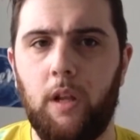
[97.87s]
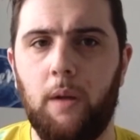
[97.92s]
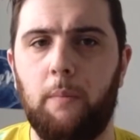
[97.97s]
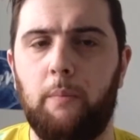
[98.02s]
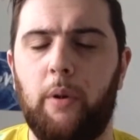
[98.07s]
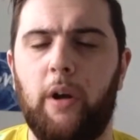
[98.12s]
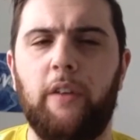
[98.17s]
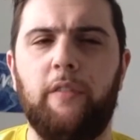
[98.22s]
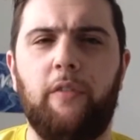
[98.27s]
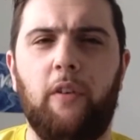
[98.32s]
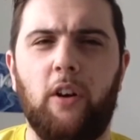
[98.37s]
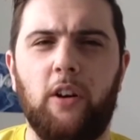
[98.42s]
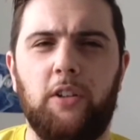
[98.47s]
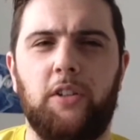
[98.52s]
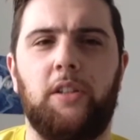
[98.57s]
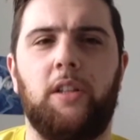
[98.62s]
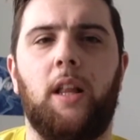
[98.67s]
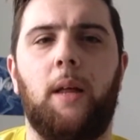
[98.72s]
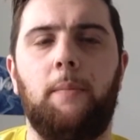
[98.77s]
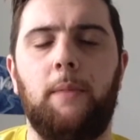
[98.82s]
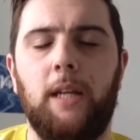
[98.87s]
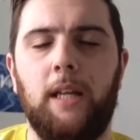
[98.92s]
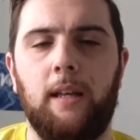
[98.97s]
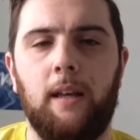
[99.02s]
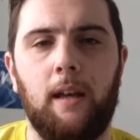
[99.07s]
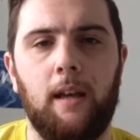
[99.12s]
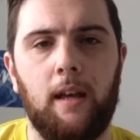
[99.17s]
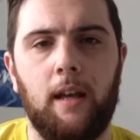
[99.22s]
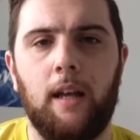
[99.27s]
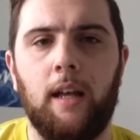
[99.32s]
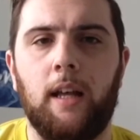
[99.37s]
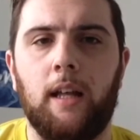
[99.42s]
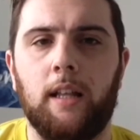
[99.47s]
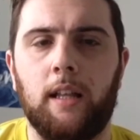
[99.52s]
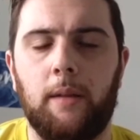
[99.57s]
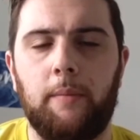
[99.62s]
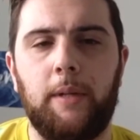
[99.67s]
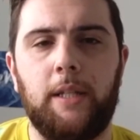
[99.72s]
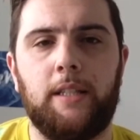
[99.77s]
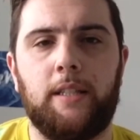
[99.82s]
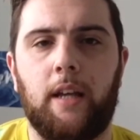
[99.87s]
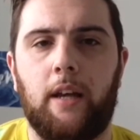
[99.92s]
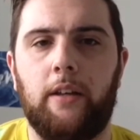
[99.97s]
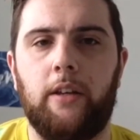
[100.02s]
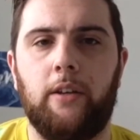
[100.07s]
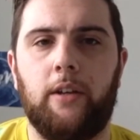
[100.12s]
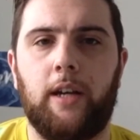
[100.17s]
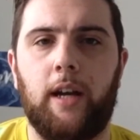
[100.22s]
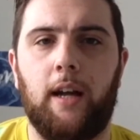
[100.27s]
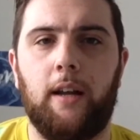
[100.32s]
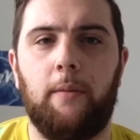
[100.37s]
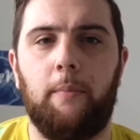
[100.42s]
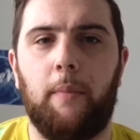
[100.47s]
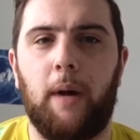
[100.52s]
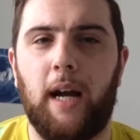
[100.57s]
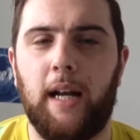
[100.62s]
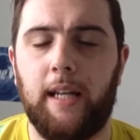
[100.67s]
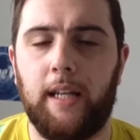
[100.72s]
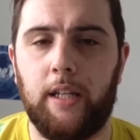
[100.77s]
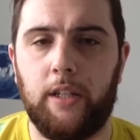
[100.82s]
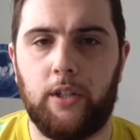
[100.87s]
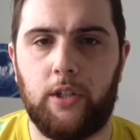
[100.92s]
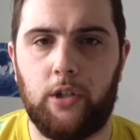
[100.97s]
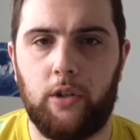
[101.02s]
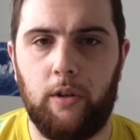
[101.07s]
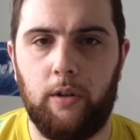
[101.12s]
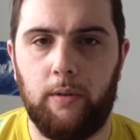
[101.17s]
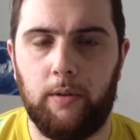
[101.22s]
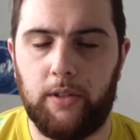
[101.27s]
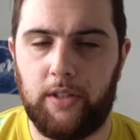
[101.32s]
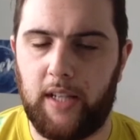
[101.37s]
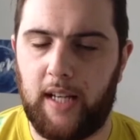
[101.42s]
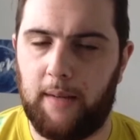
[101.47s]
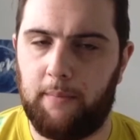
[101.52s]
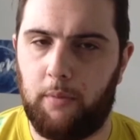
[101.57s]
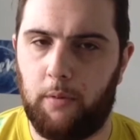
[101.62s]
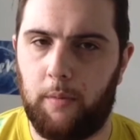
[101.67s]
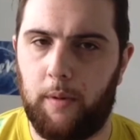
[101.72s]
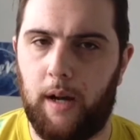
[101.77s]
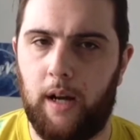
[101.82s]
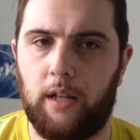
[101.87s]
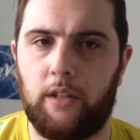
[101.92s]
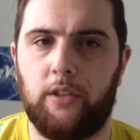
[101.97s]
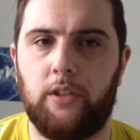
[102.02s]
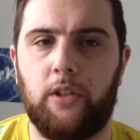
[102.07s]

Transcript: But first, let me tell you kind of my history with Zamplebox.